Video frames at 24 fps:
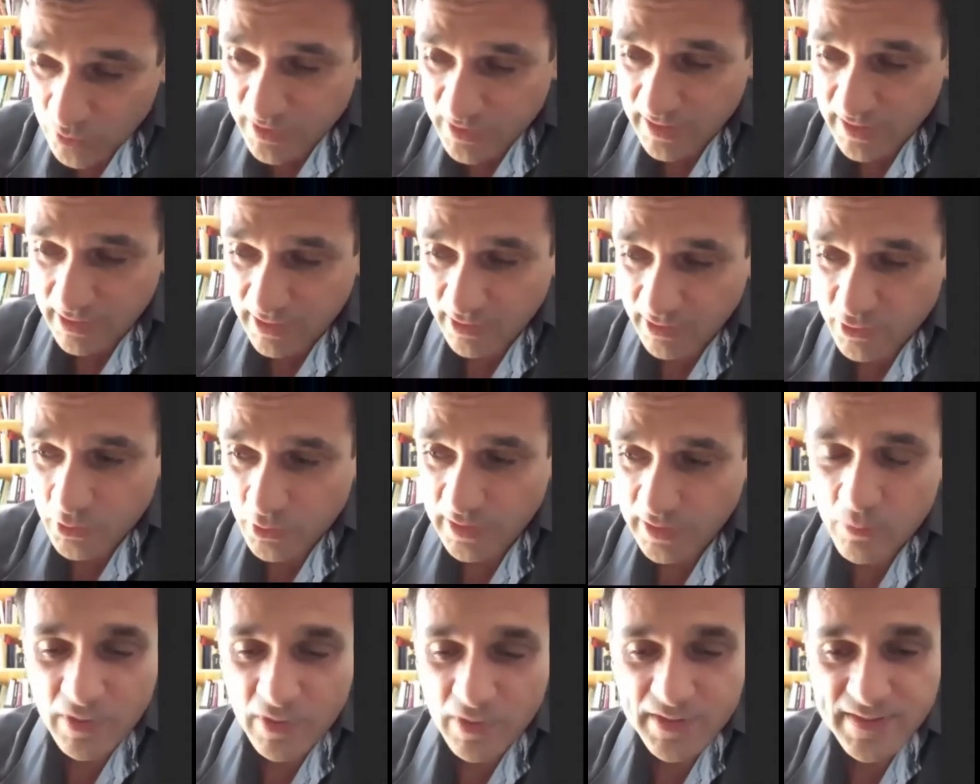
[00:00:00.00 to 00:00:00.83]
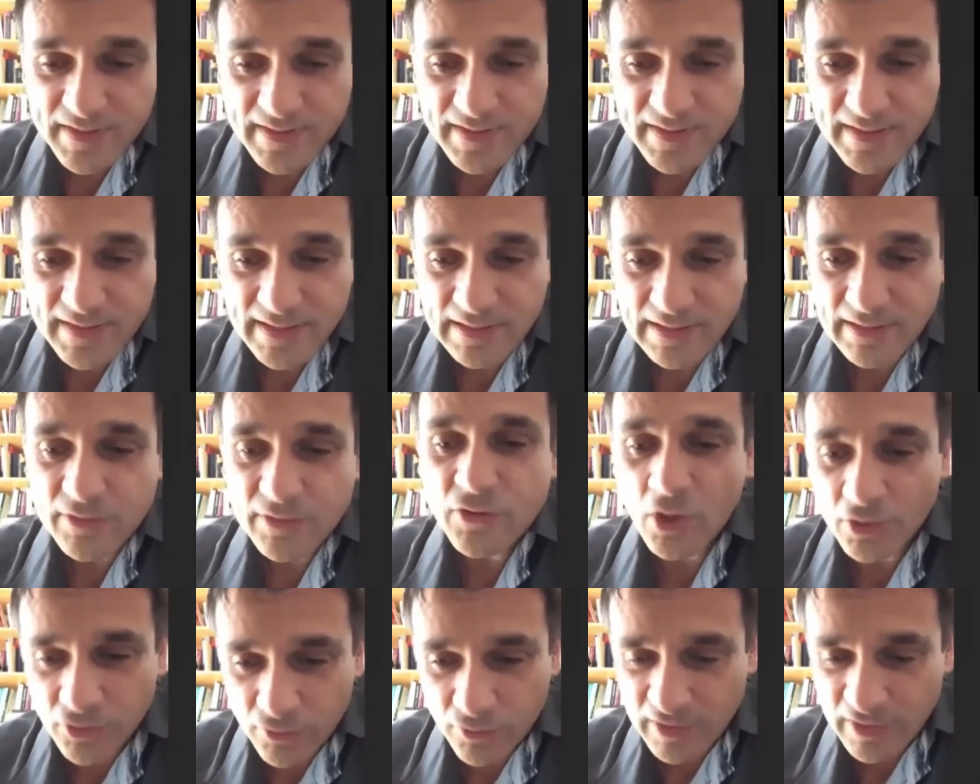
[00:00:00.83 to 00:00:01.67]
actually was still not
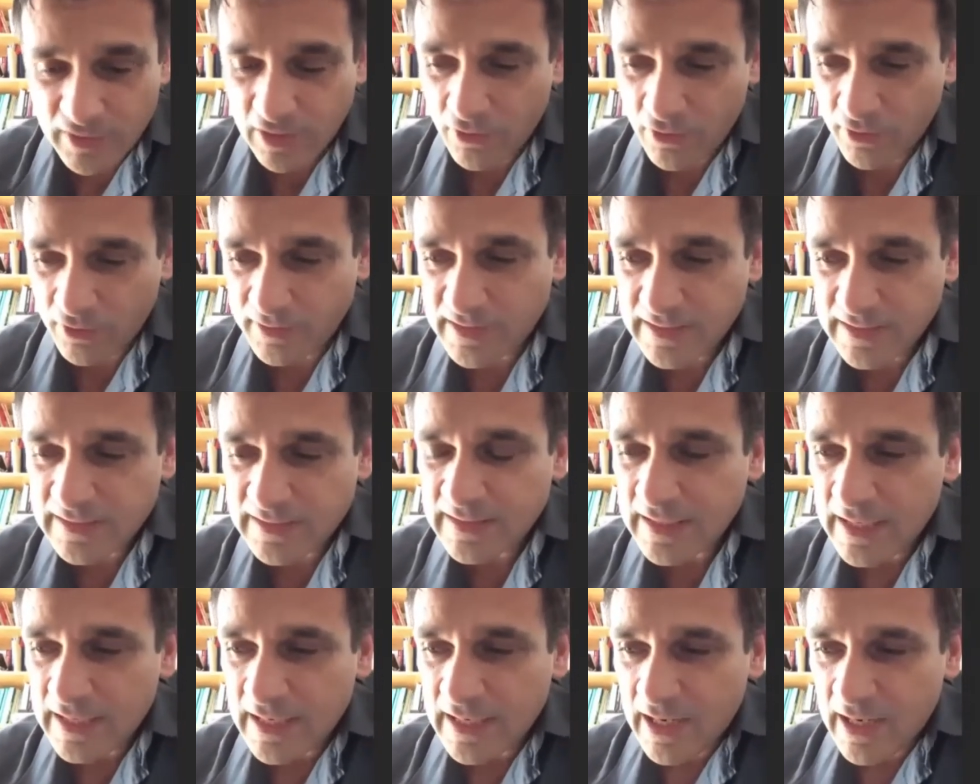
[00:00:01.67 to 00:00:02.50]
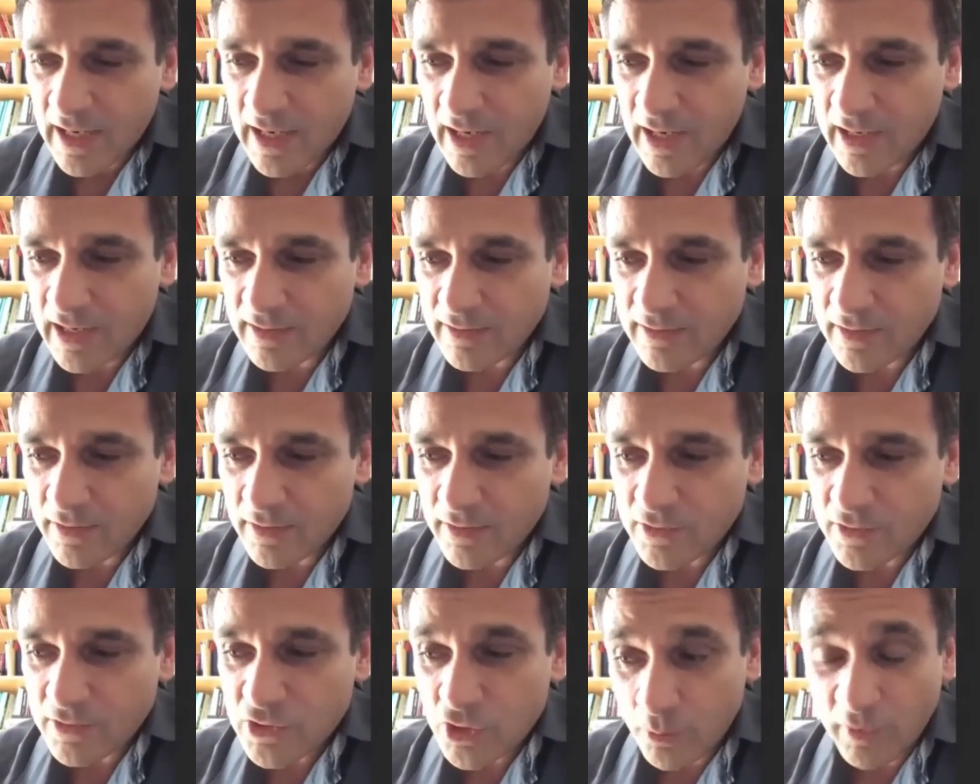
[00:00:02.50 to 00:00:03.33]
recorded, and
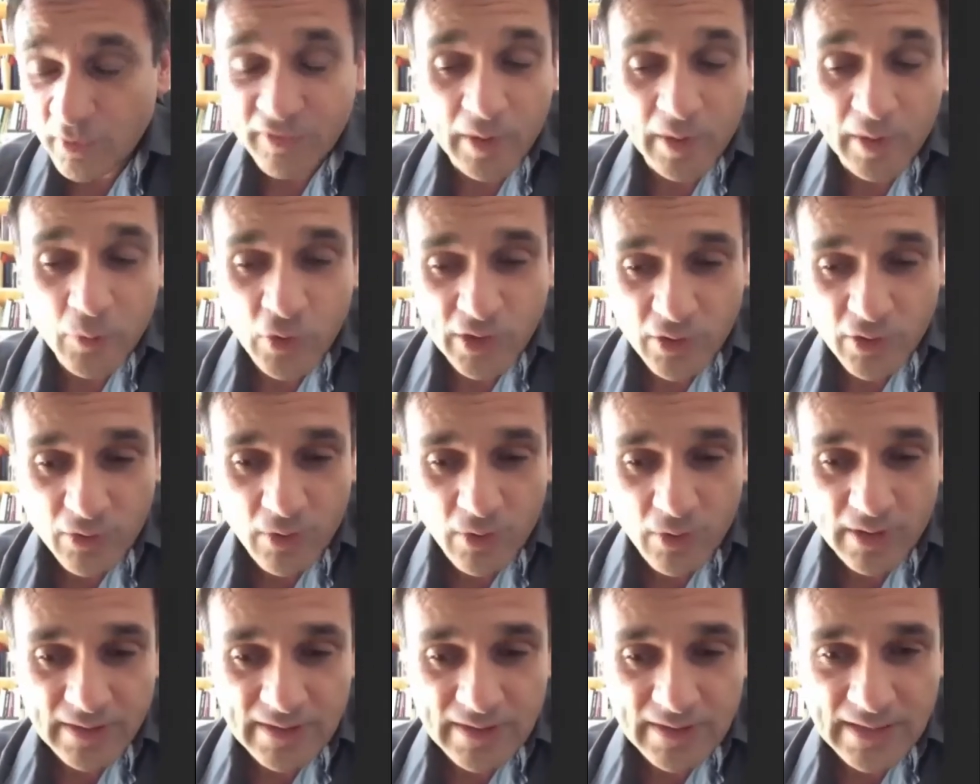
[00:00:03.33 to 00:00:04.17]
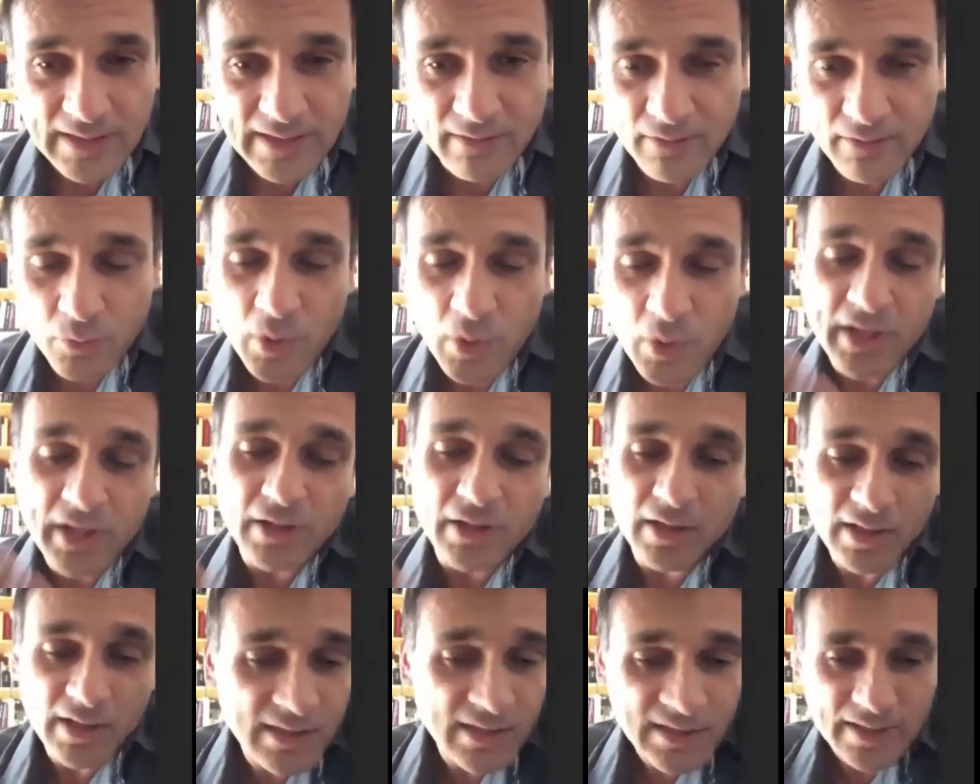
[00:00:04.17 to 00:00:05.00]
some of them were
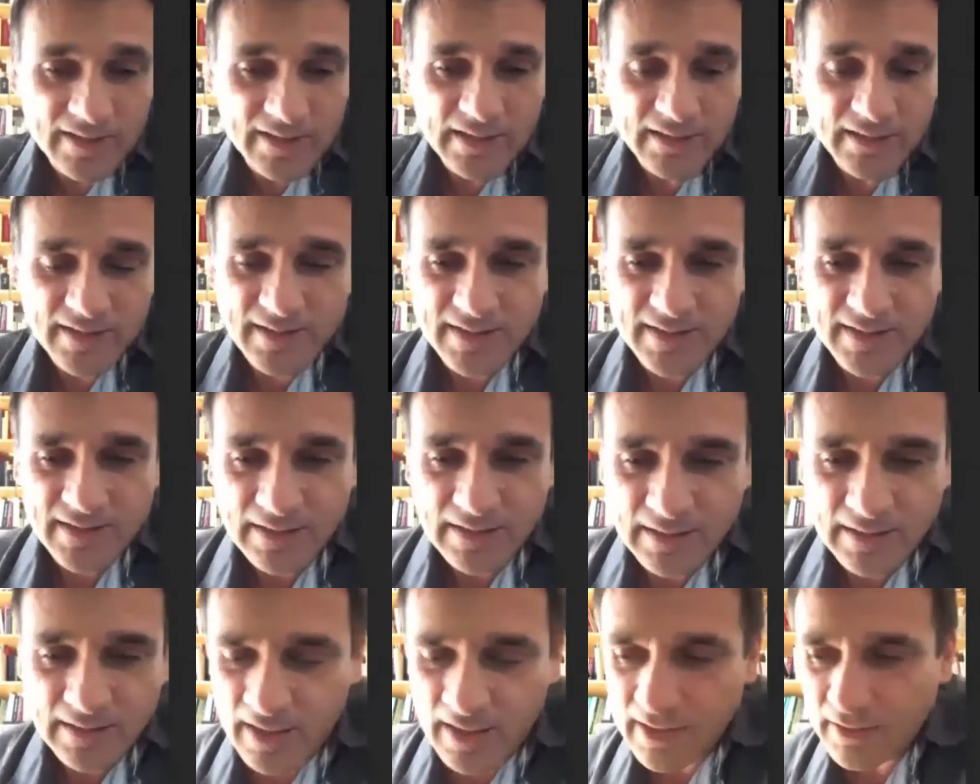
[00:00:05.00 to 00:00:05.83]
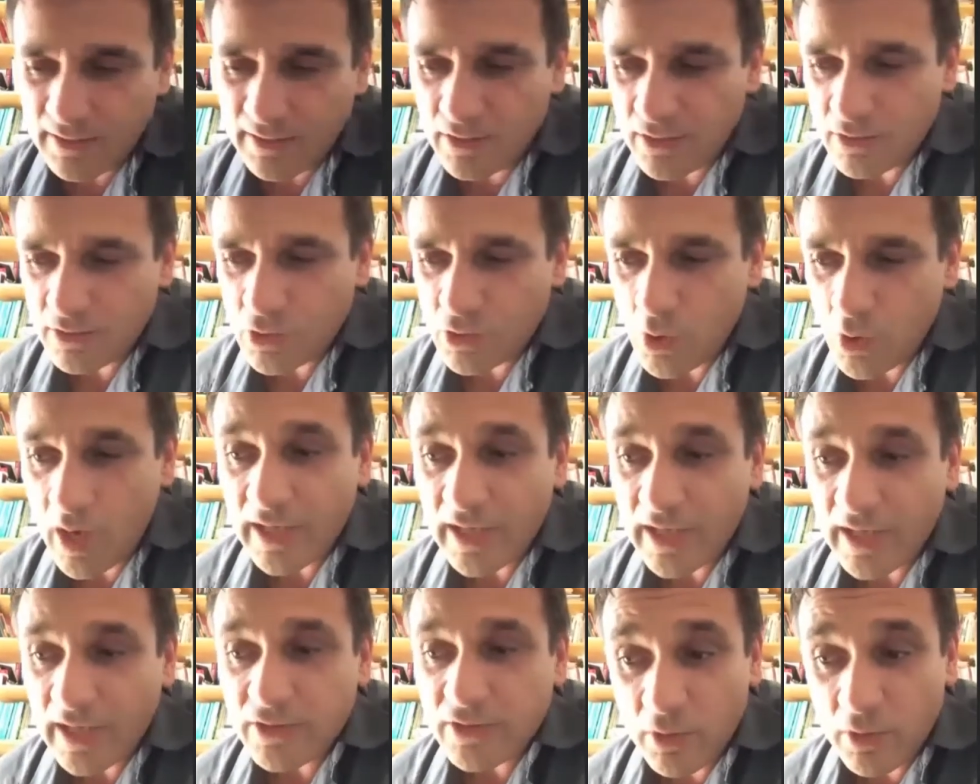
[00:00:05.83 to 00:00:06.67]
inedit still, and you had to
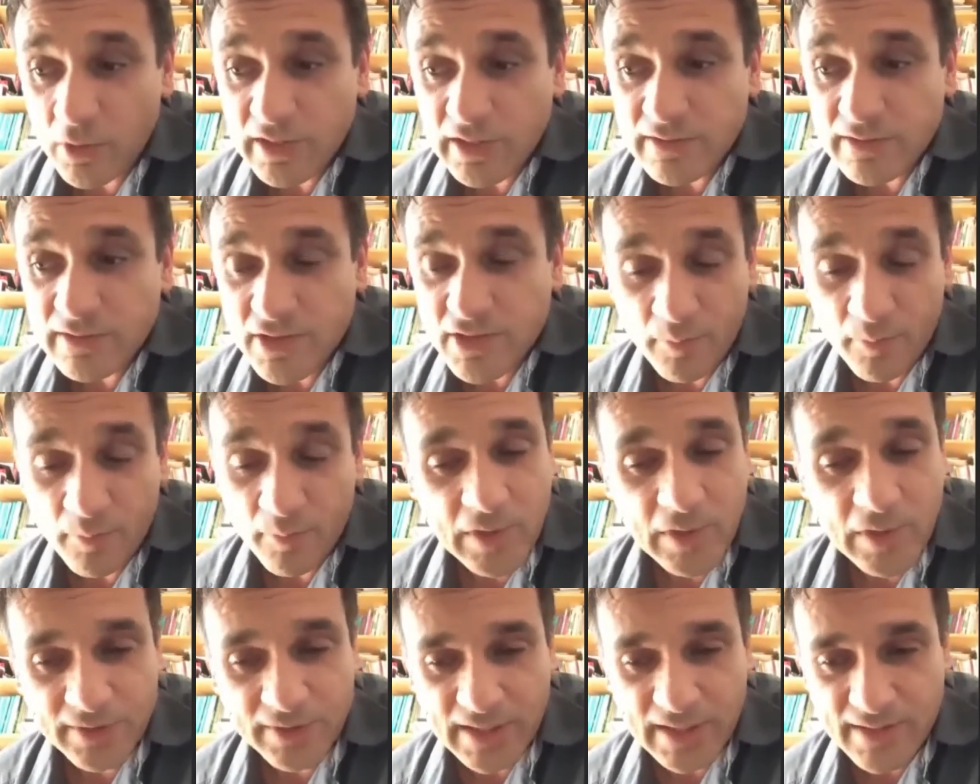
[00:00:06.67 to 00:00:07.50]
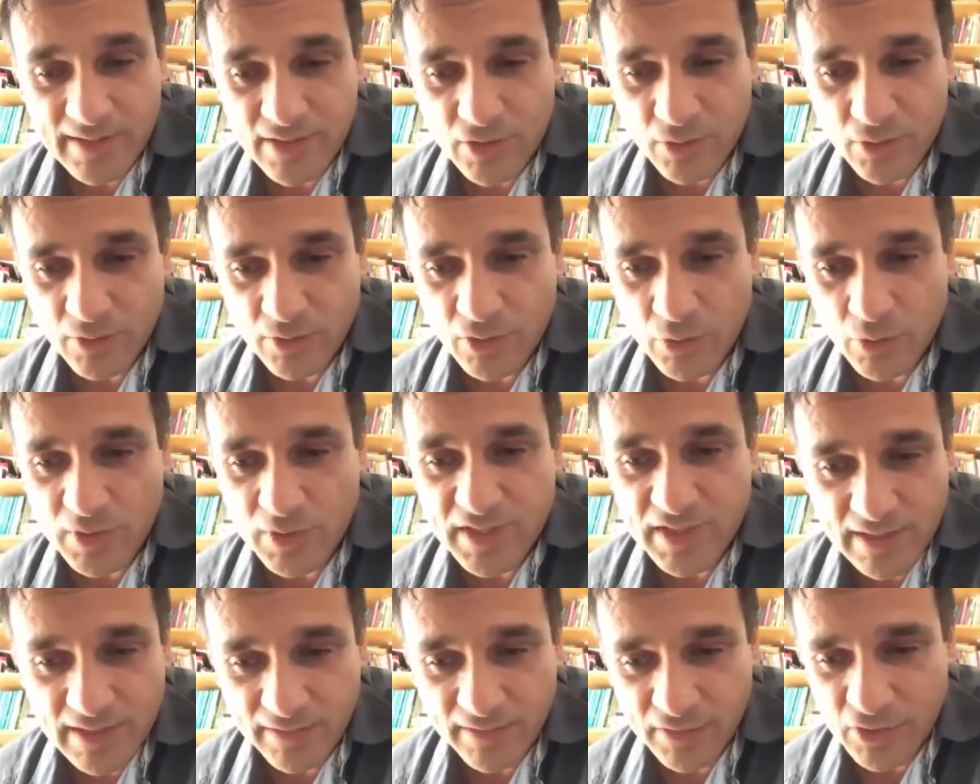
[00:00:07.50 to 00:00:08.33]
go in some bibliotheques to see
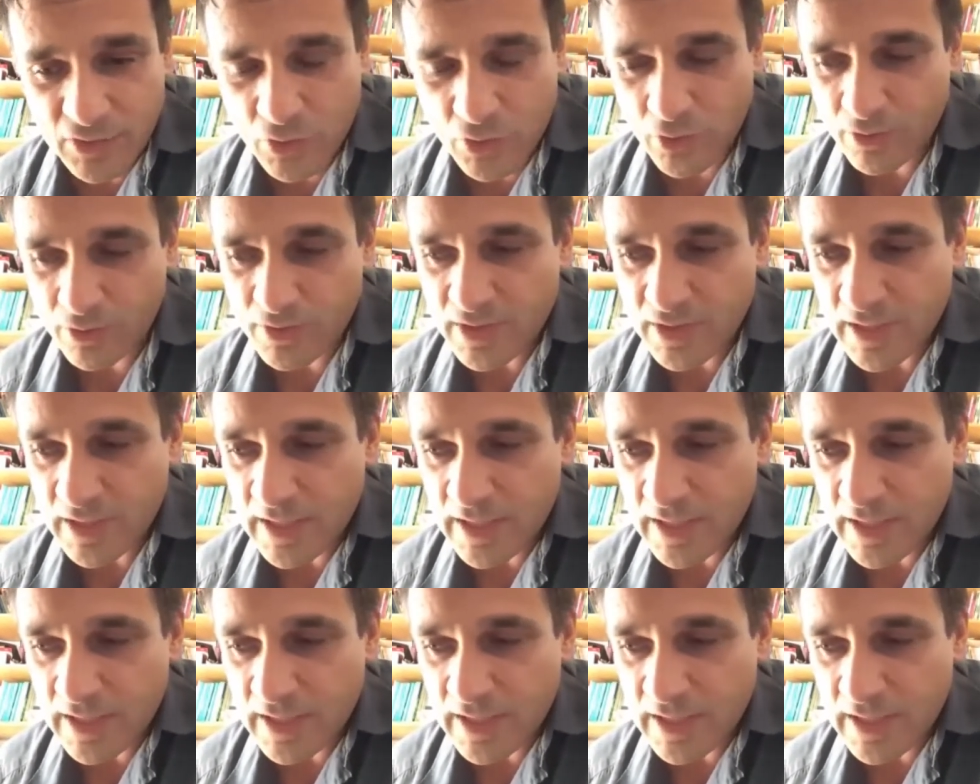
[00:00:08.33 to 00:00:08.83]
the scores.